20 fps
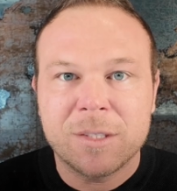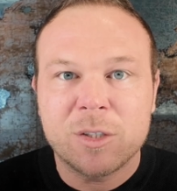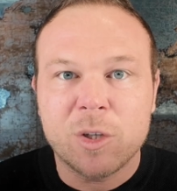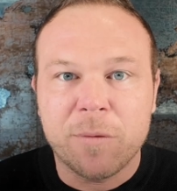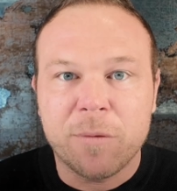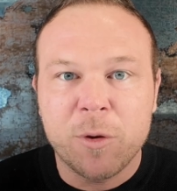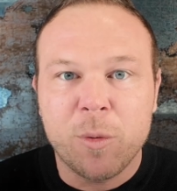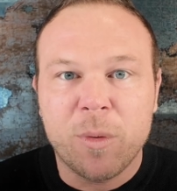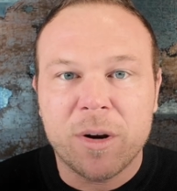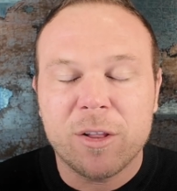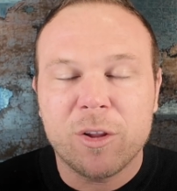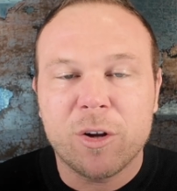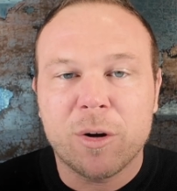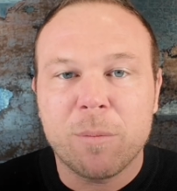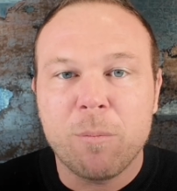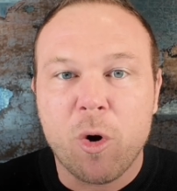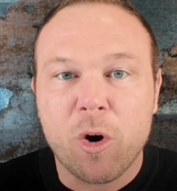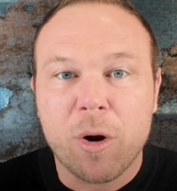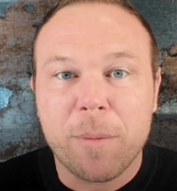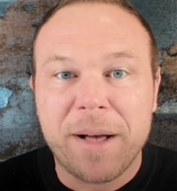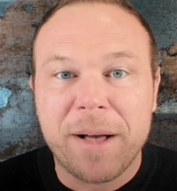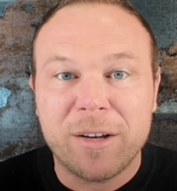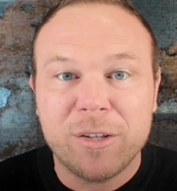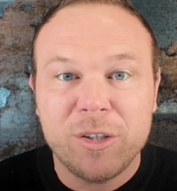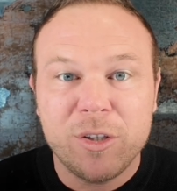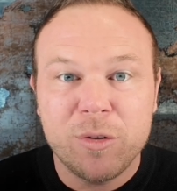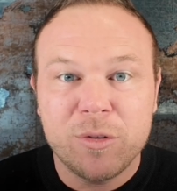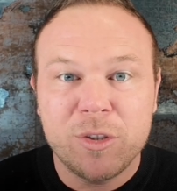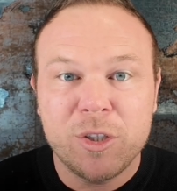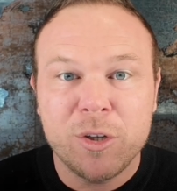So if you wanna learn more about
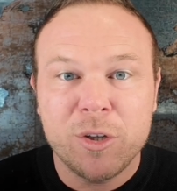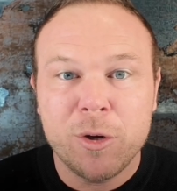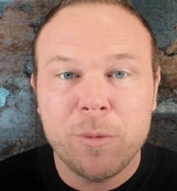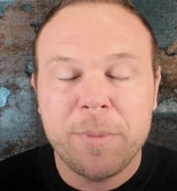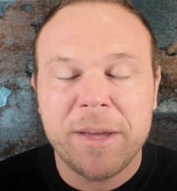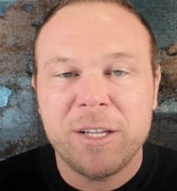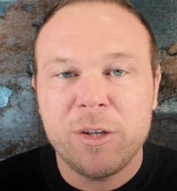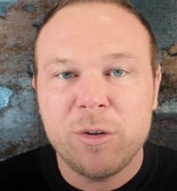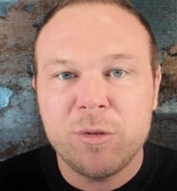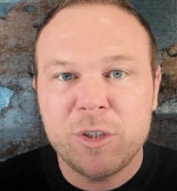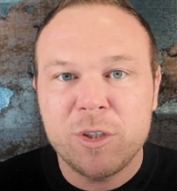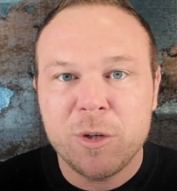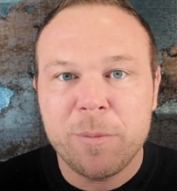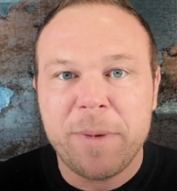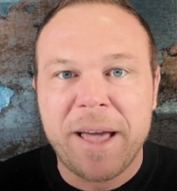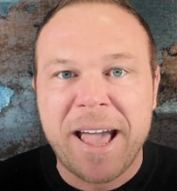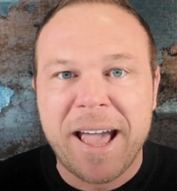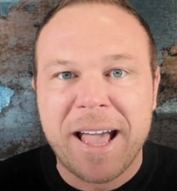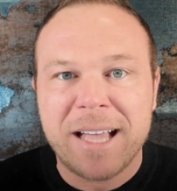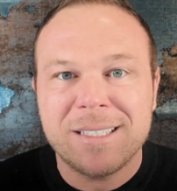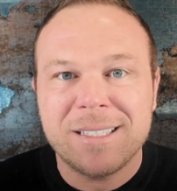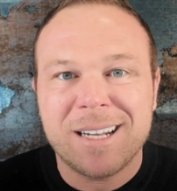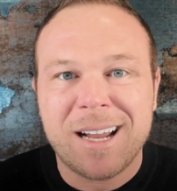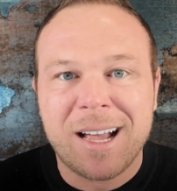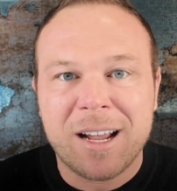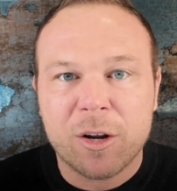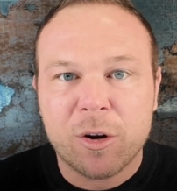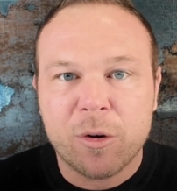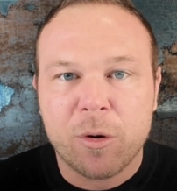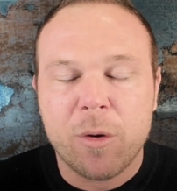YouTube and YouTube ads and
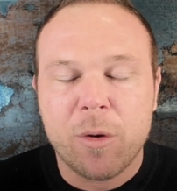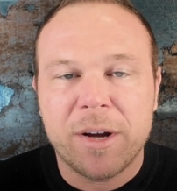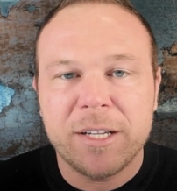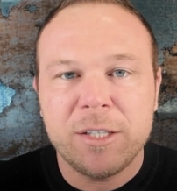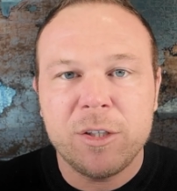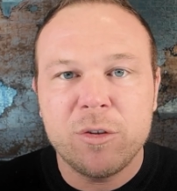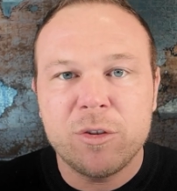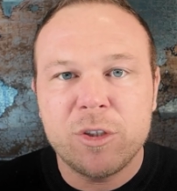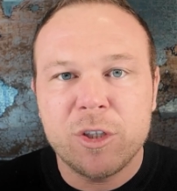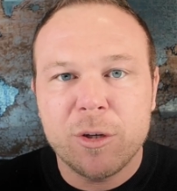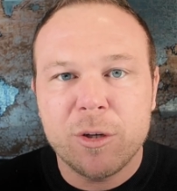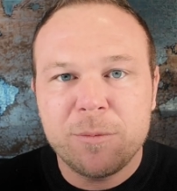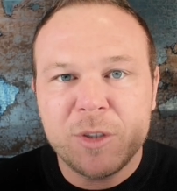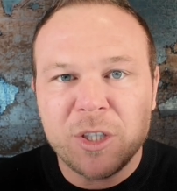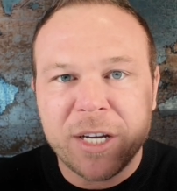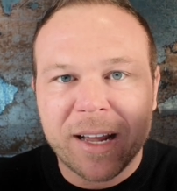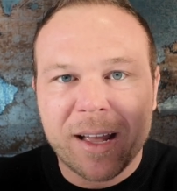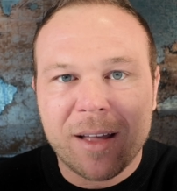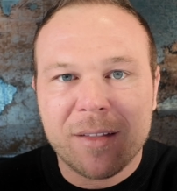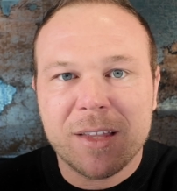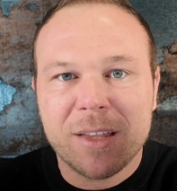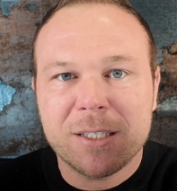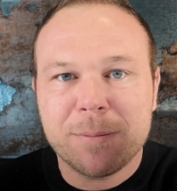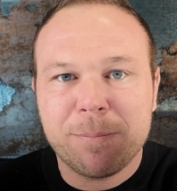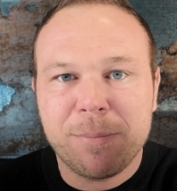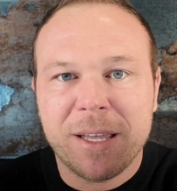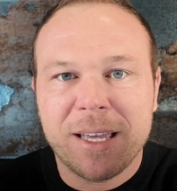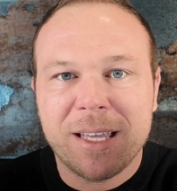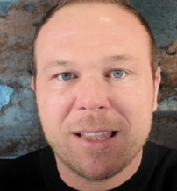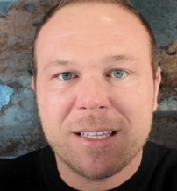how to grow on YouTube, check out this
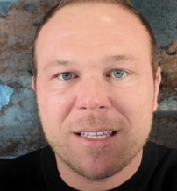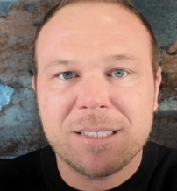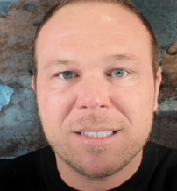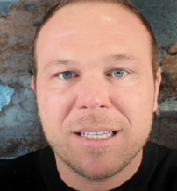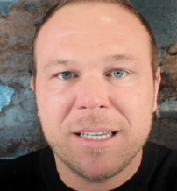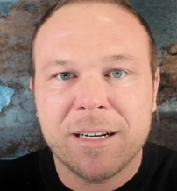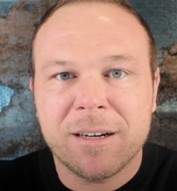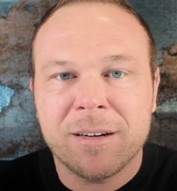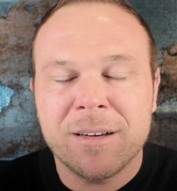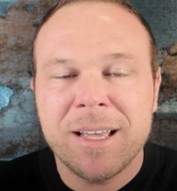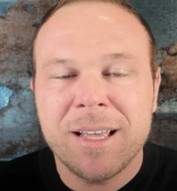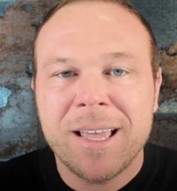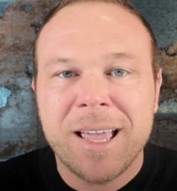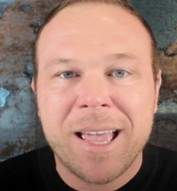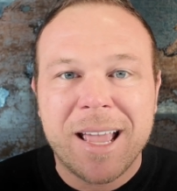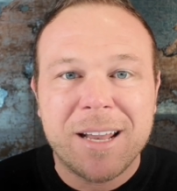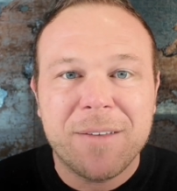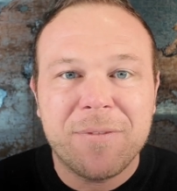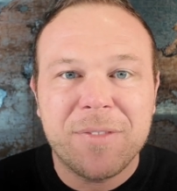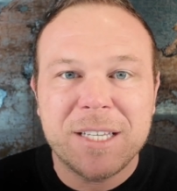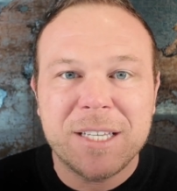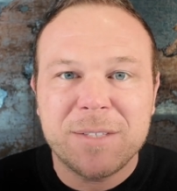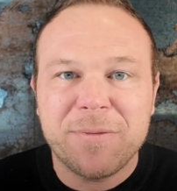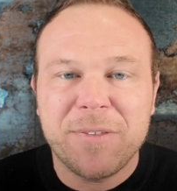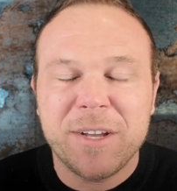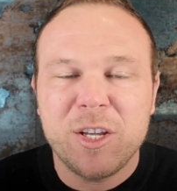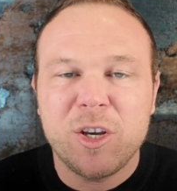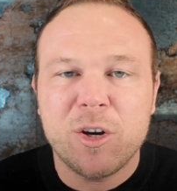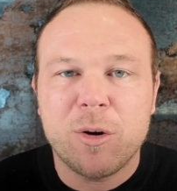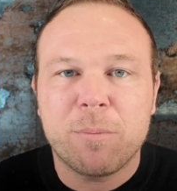playlist here. And if this
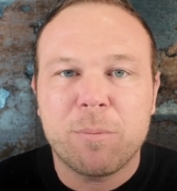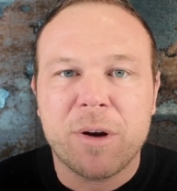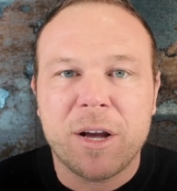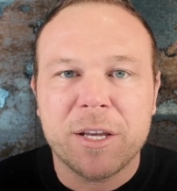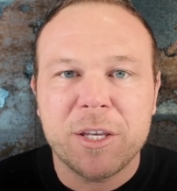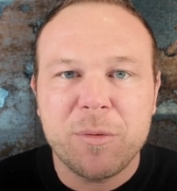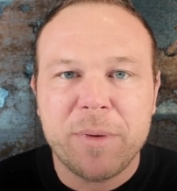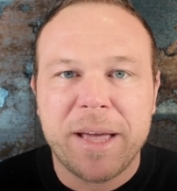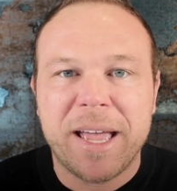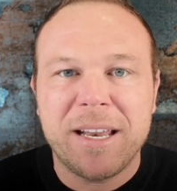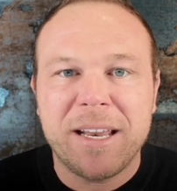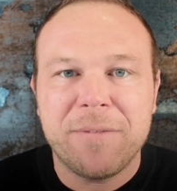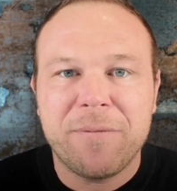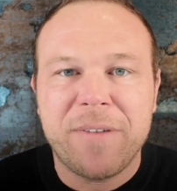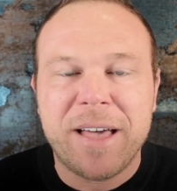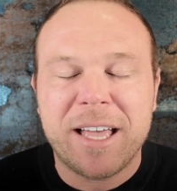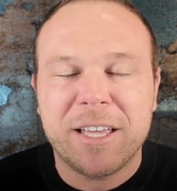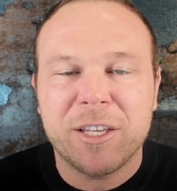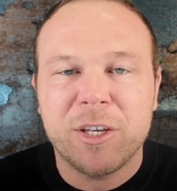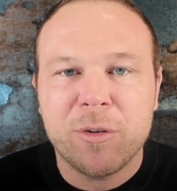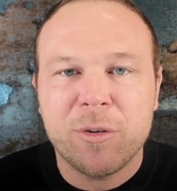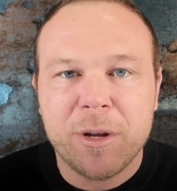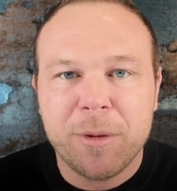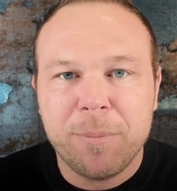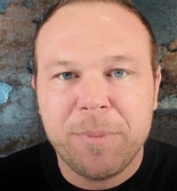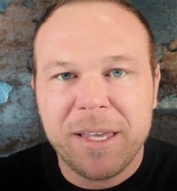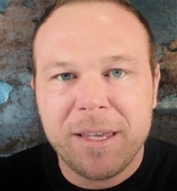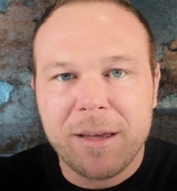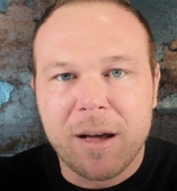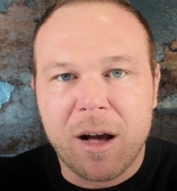video brought you any value,
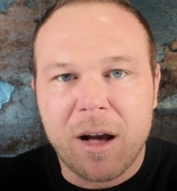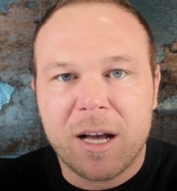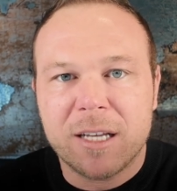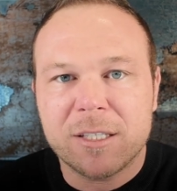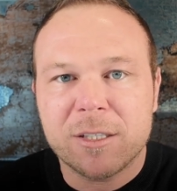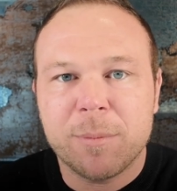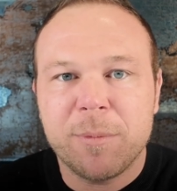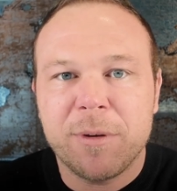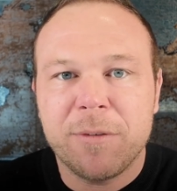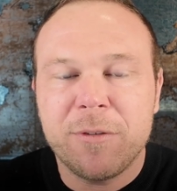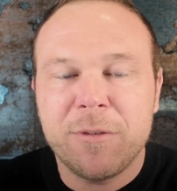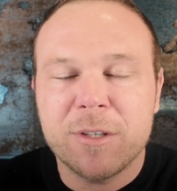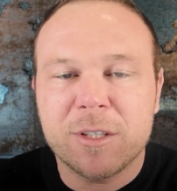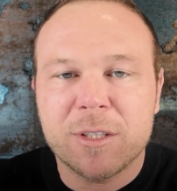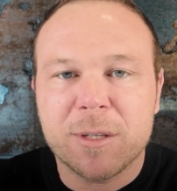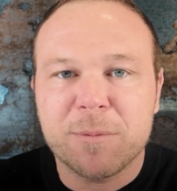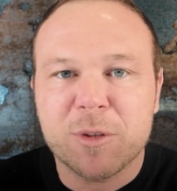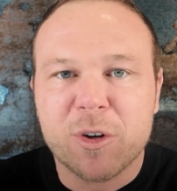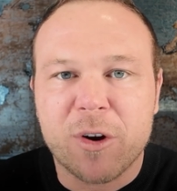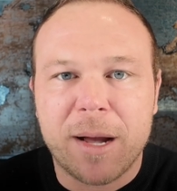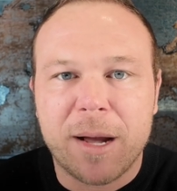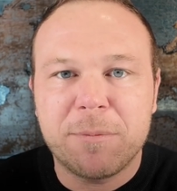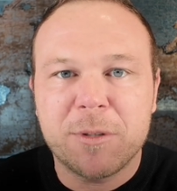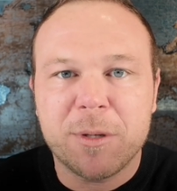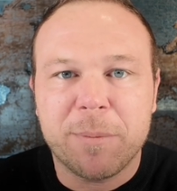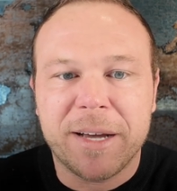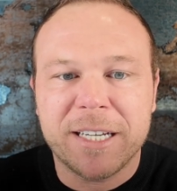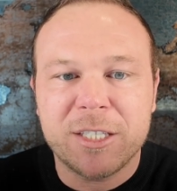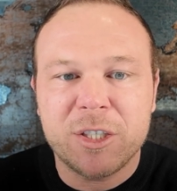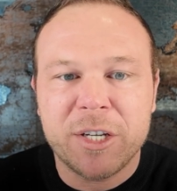it'd be awesome if you subscribe
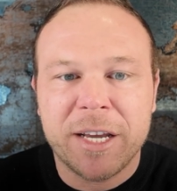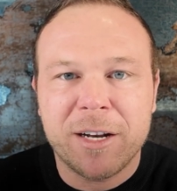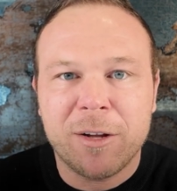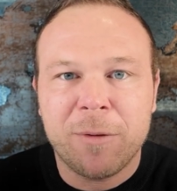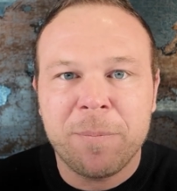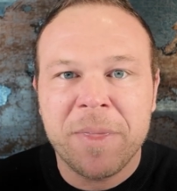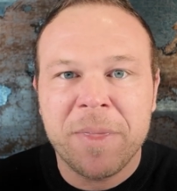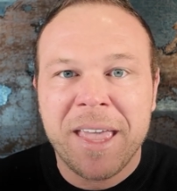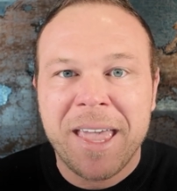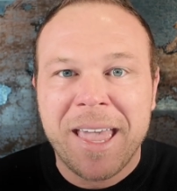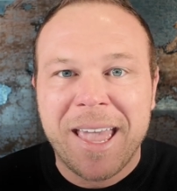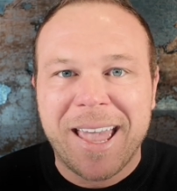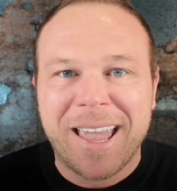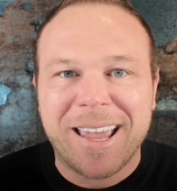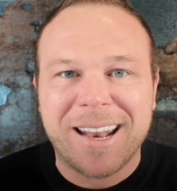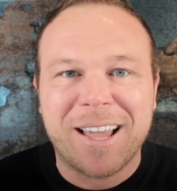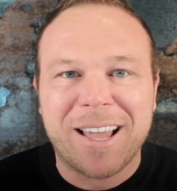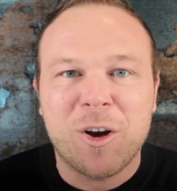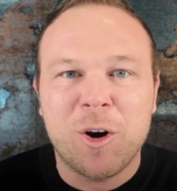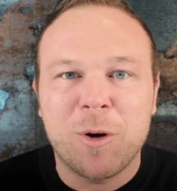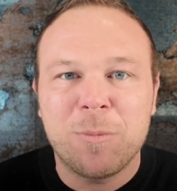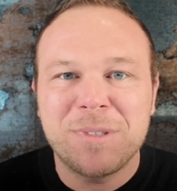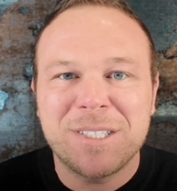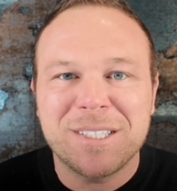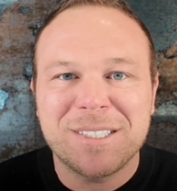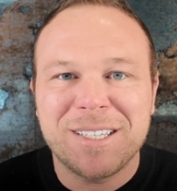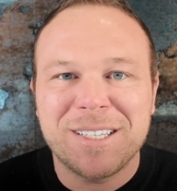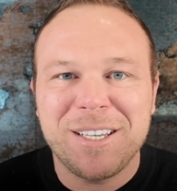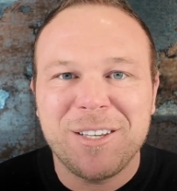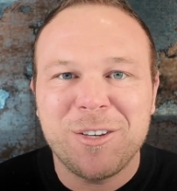to my channel. And I hope
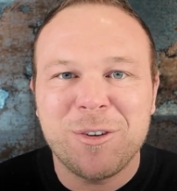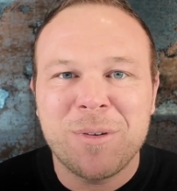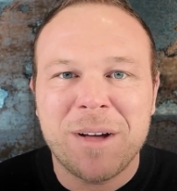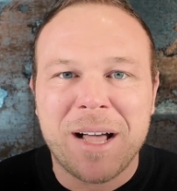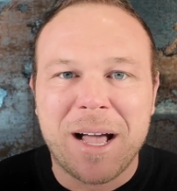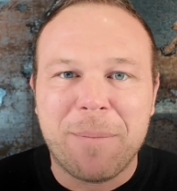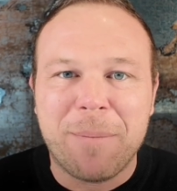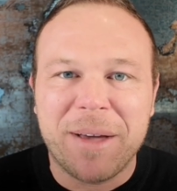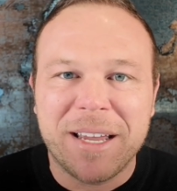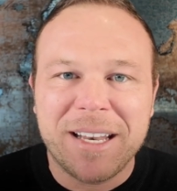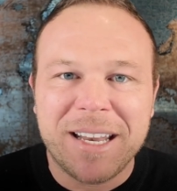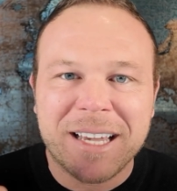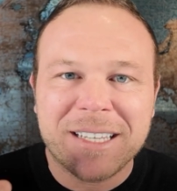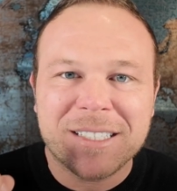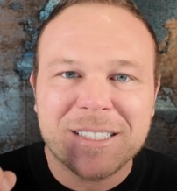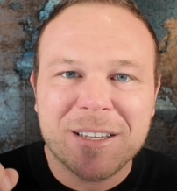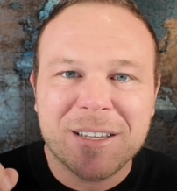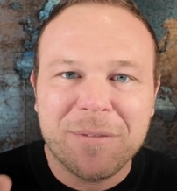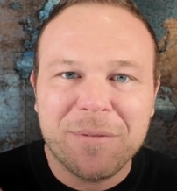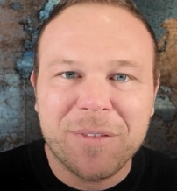to see you on my next